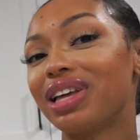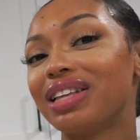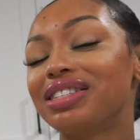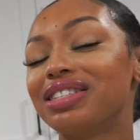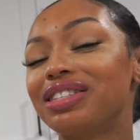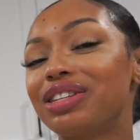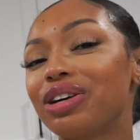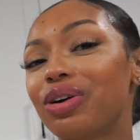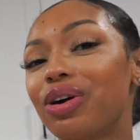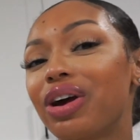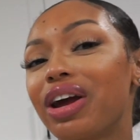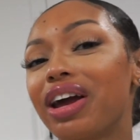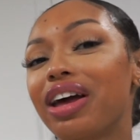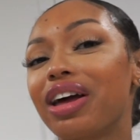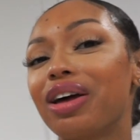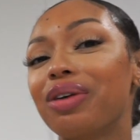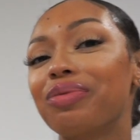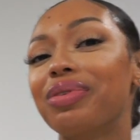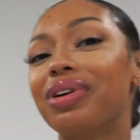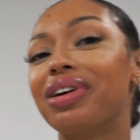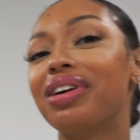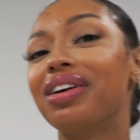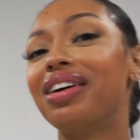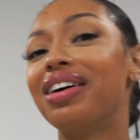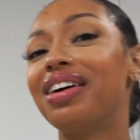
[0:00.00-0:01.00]
Instagram.
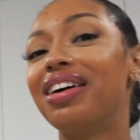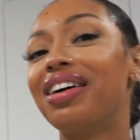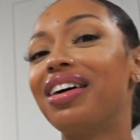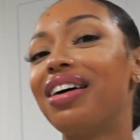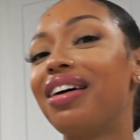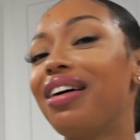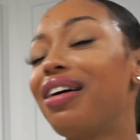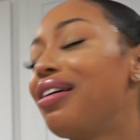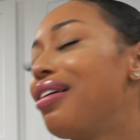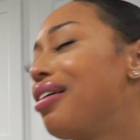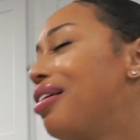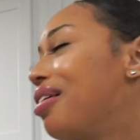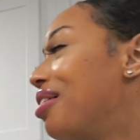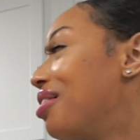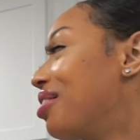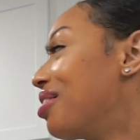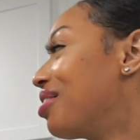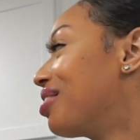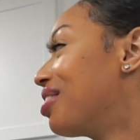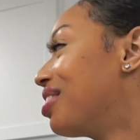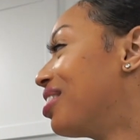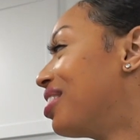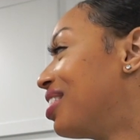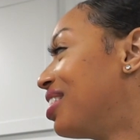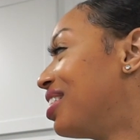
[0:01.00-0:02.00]

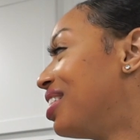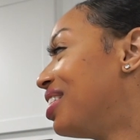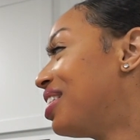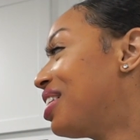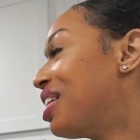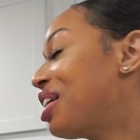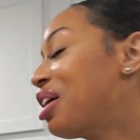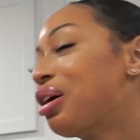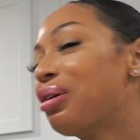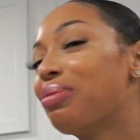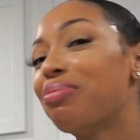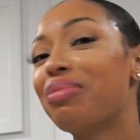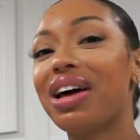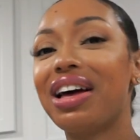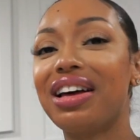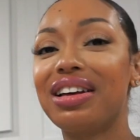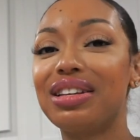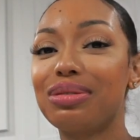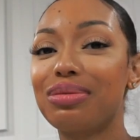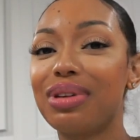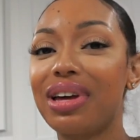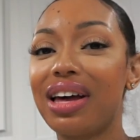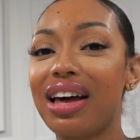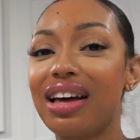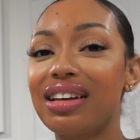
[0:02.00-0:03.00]
Oh, my
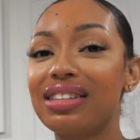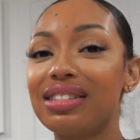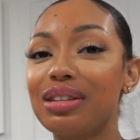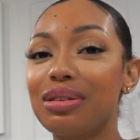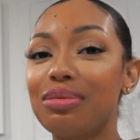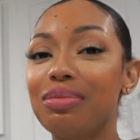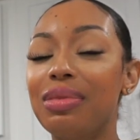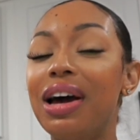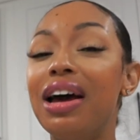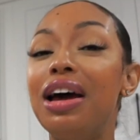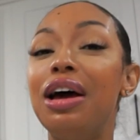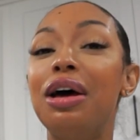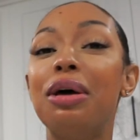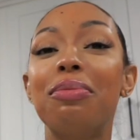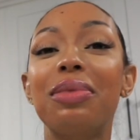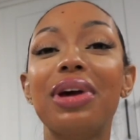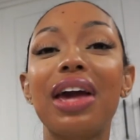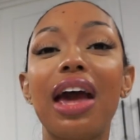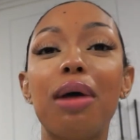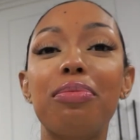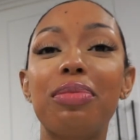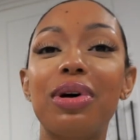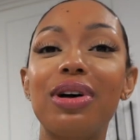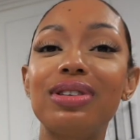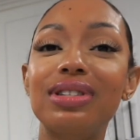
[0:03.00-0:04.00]
husband has him. But
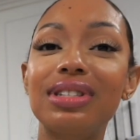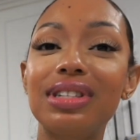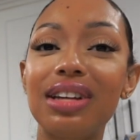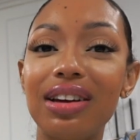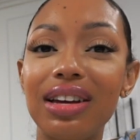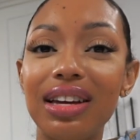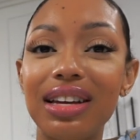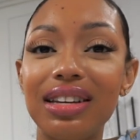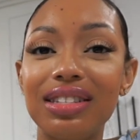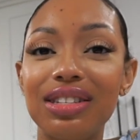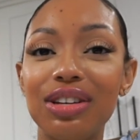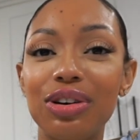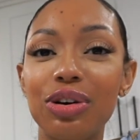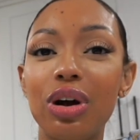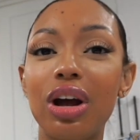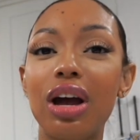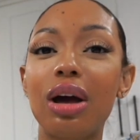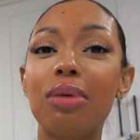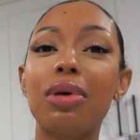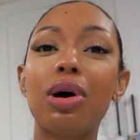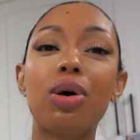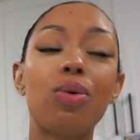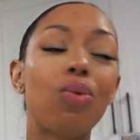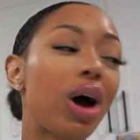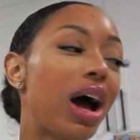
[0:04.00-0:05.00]
yeah, I posted on
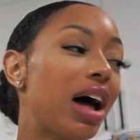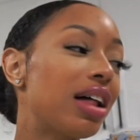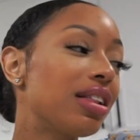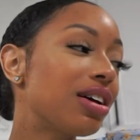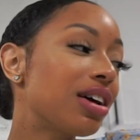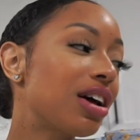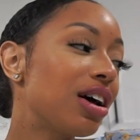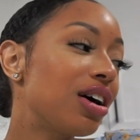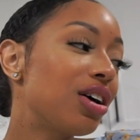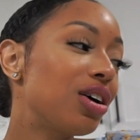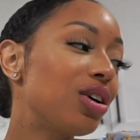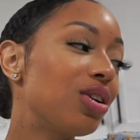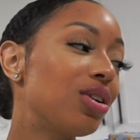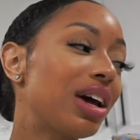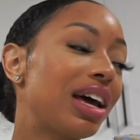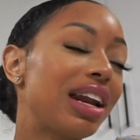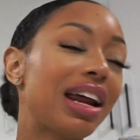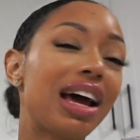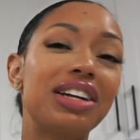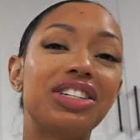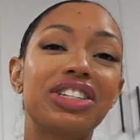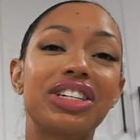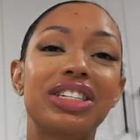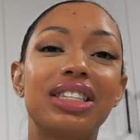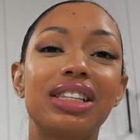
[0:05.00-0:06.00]
Instagram a while ago, and
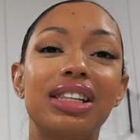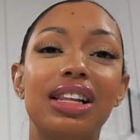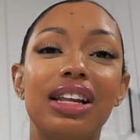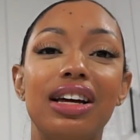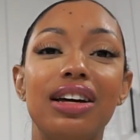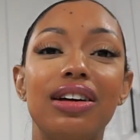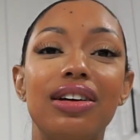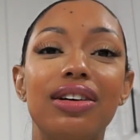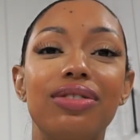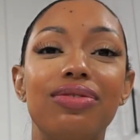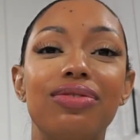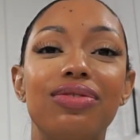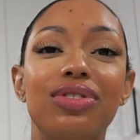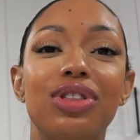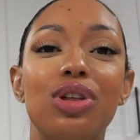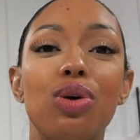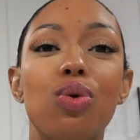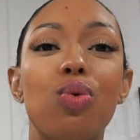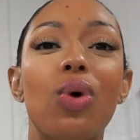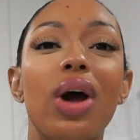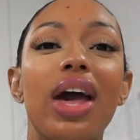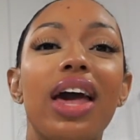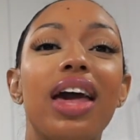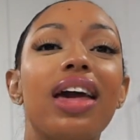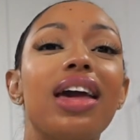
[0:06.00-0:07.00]
I just love the
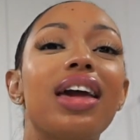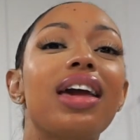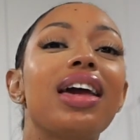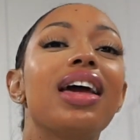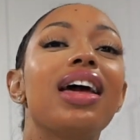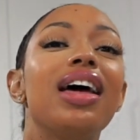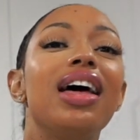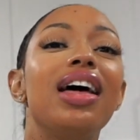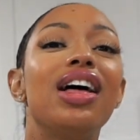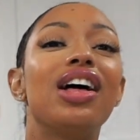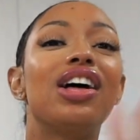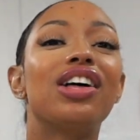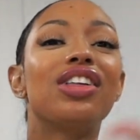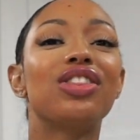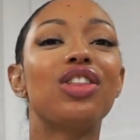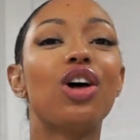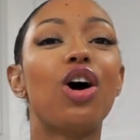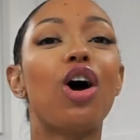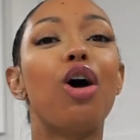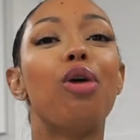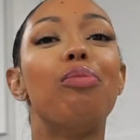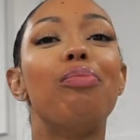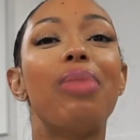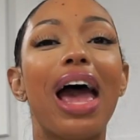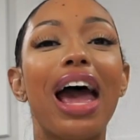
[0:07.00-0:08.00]
way the
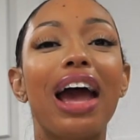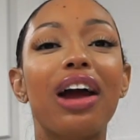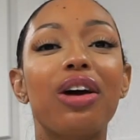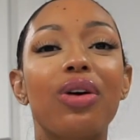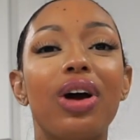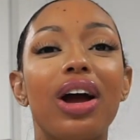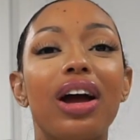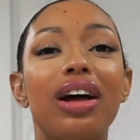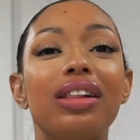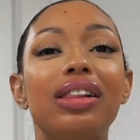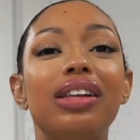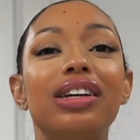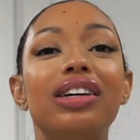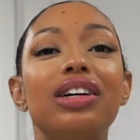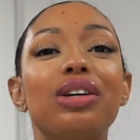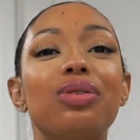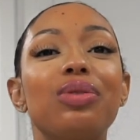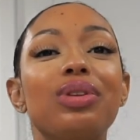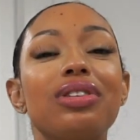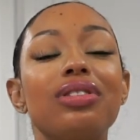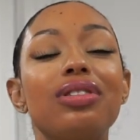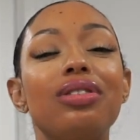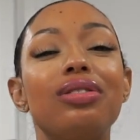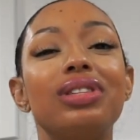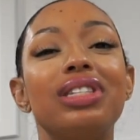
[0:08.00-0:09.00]
whole background look
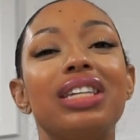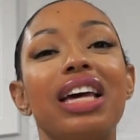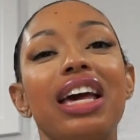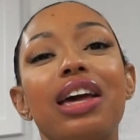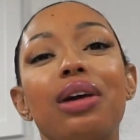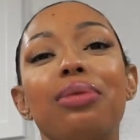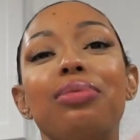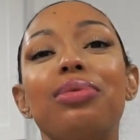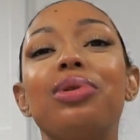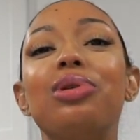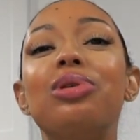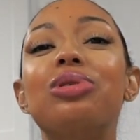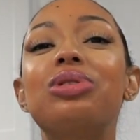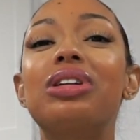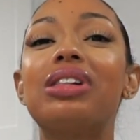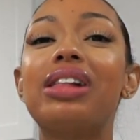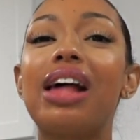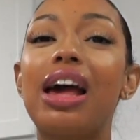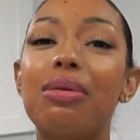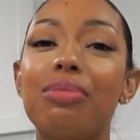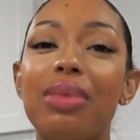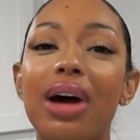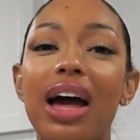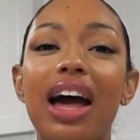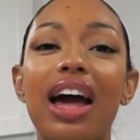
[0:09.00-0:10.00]
with the little table, the
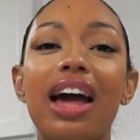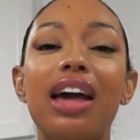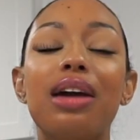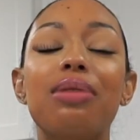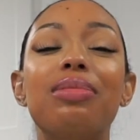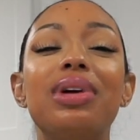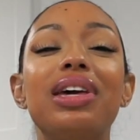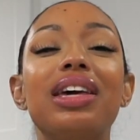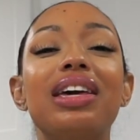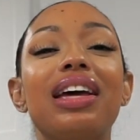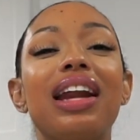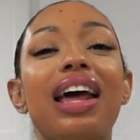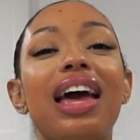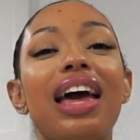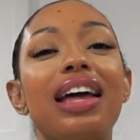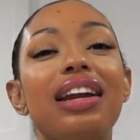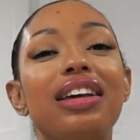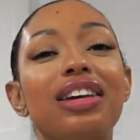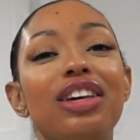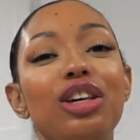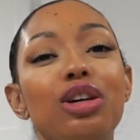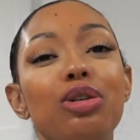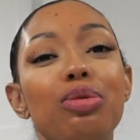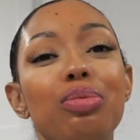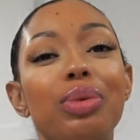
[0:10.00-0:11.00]
light behind me, and I had
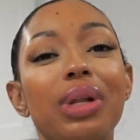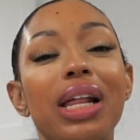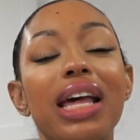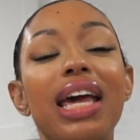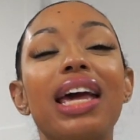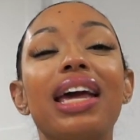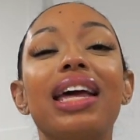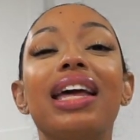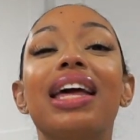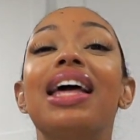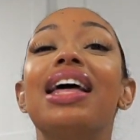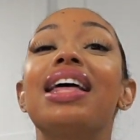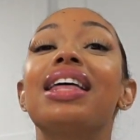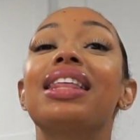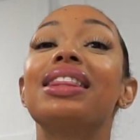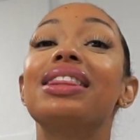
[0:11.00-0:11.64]
a cute plant.